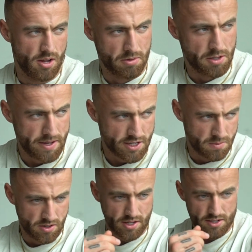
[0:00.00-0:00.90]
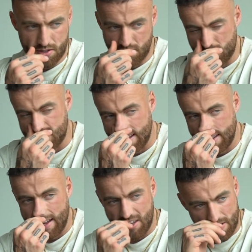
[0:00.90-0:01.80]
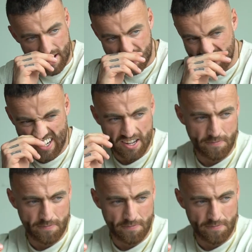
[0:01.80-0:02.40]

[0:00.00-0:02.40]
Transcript: but the biggest one is understanding that you can't